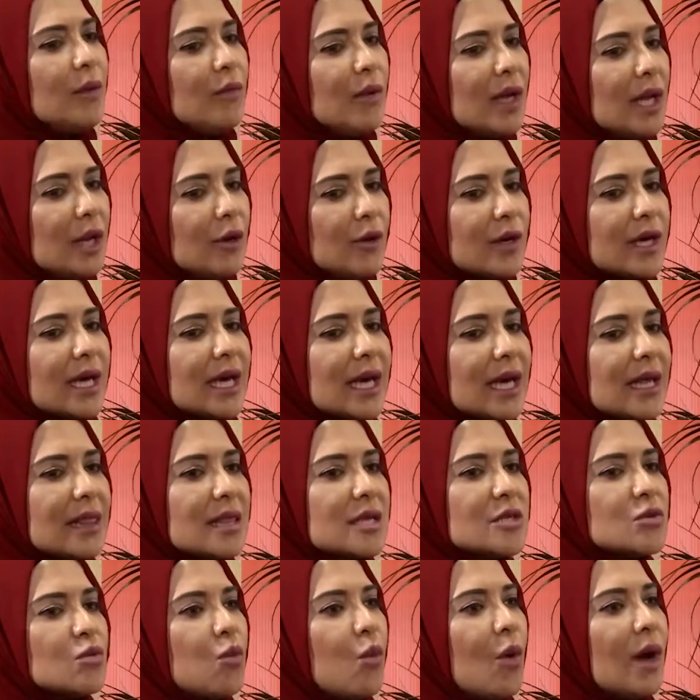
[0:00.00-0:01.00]
we're looking at
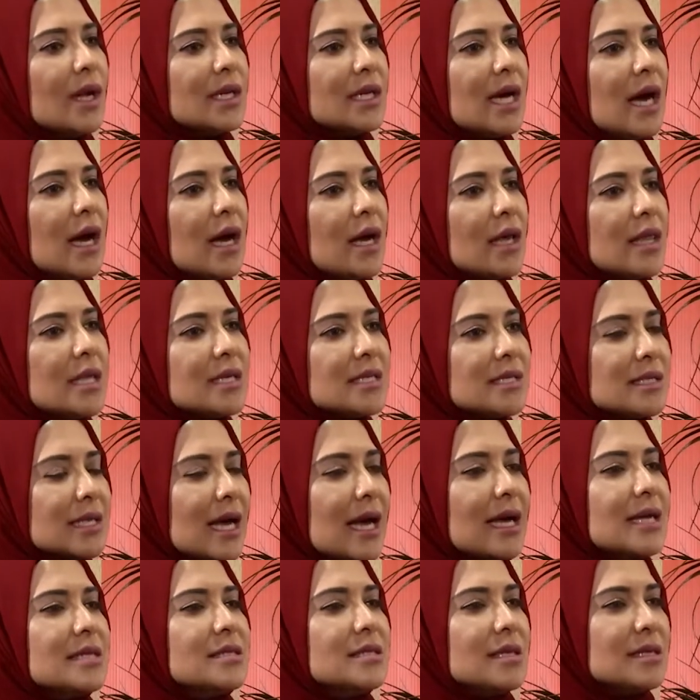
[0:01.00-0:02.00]
this, what are the
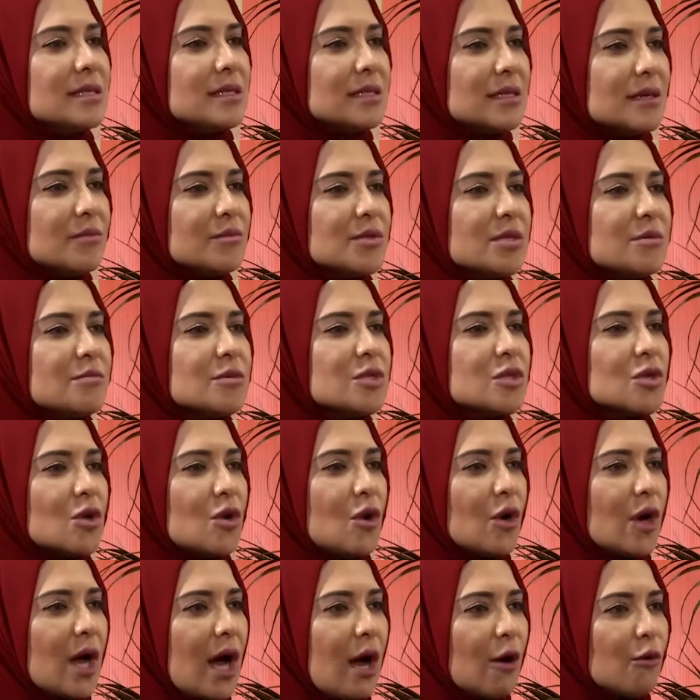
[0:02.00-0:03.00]
signs and symptoms to
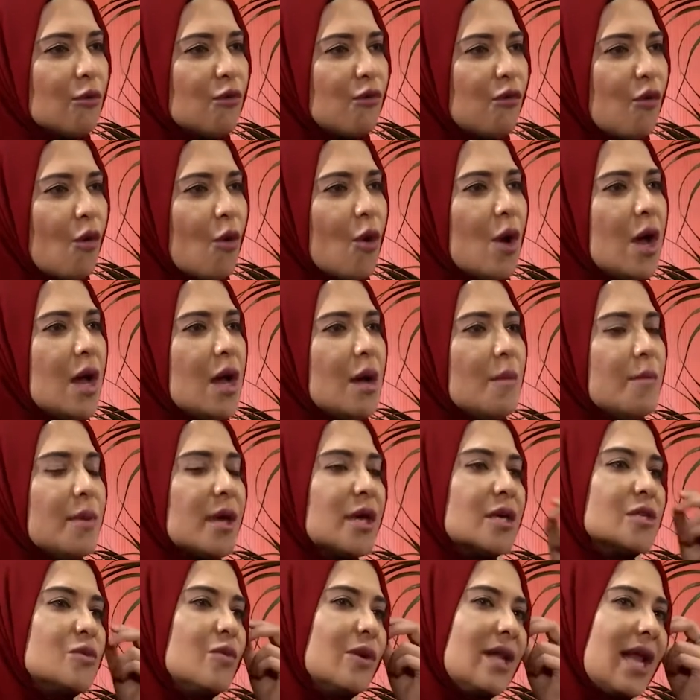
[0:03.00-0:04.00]
look out for?
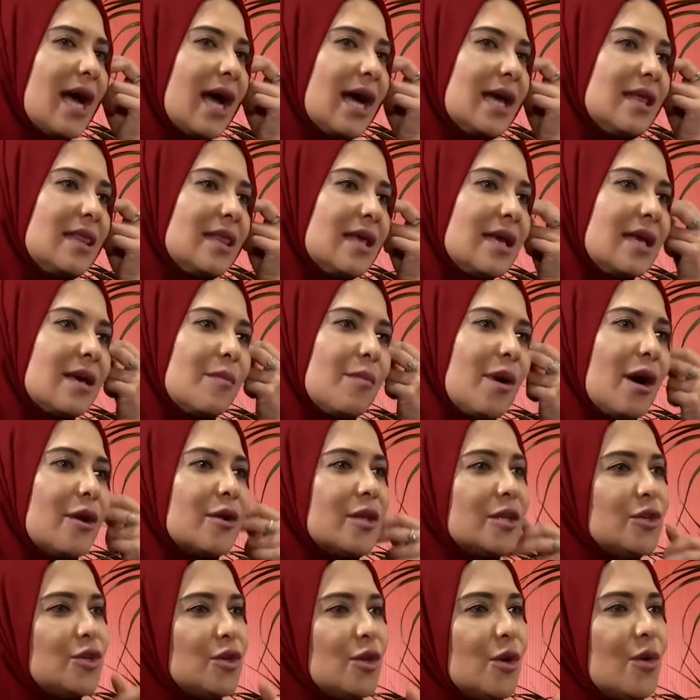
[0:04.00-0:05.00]
Because when I think about
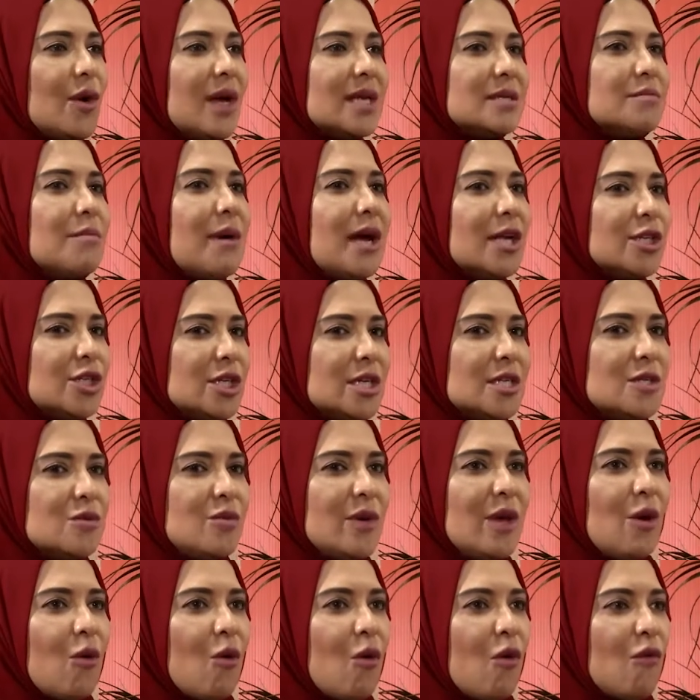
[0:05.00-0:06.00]
it, you know, as much as
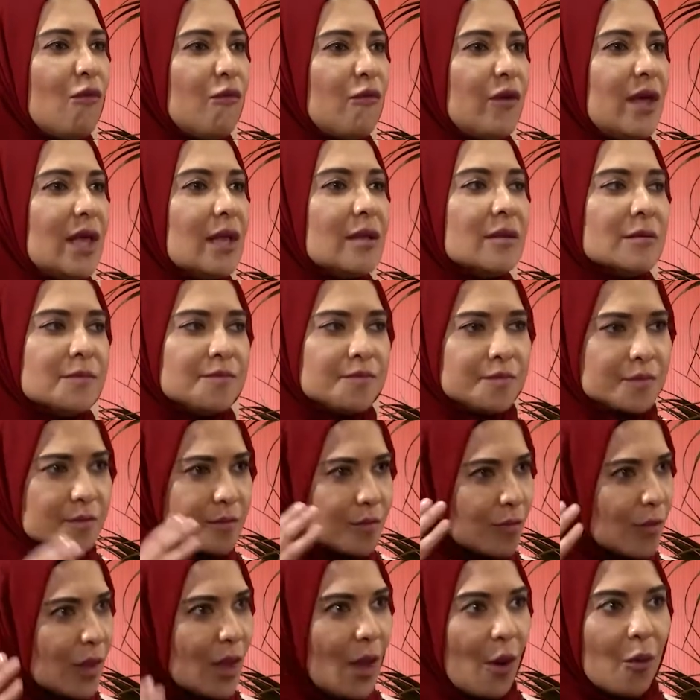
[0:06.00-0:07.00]
we all feel
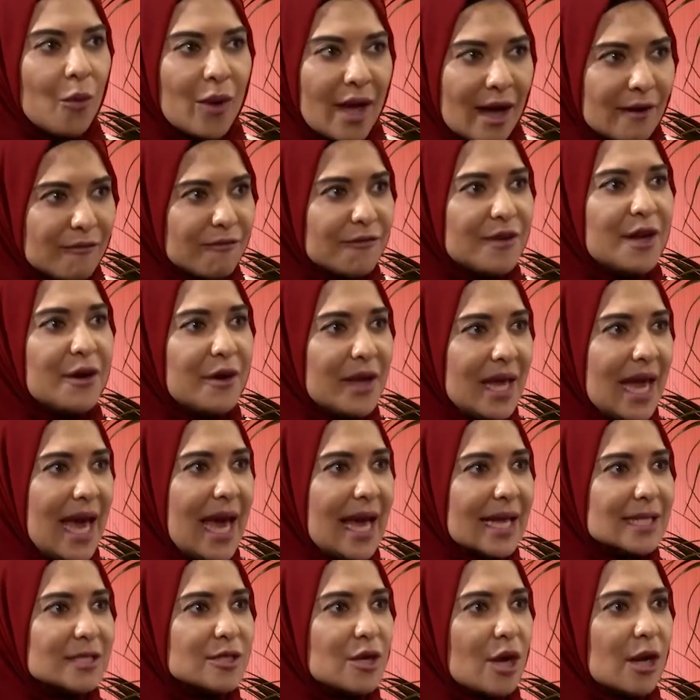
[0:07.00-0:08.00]
we are very
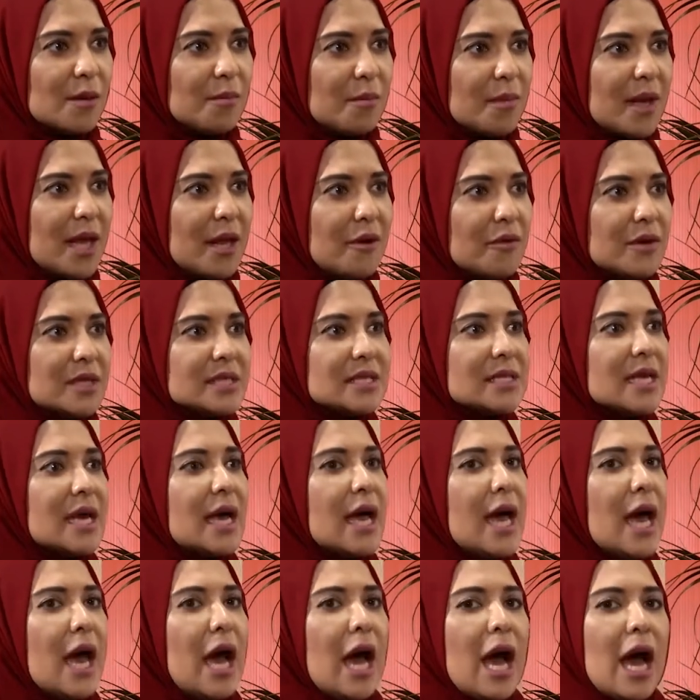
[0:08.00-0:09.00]
hands on parents.
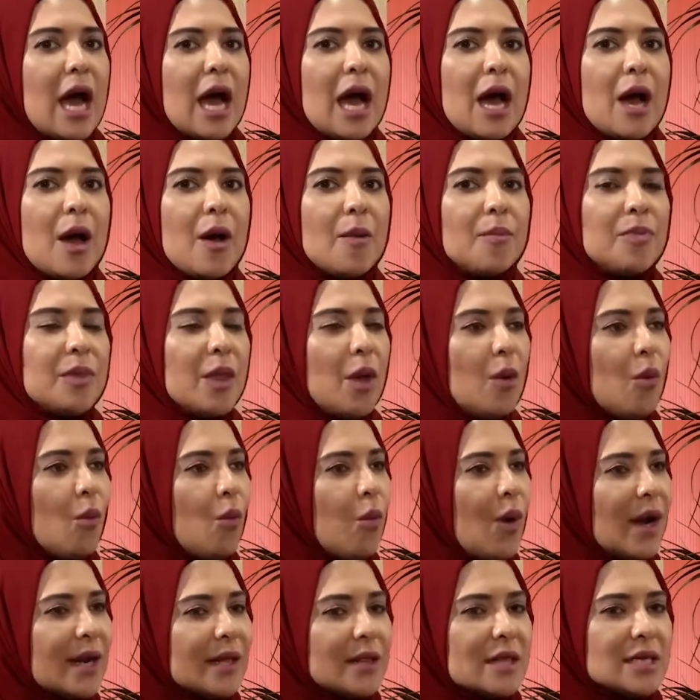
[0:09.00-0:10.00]
Um, what are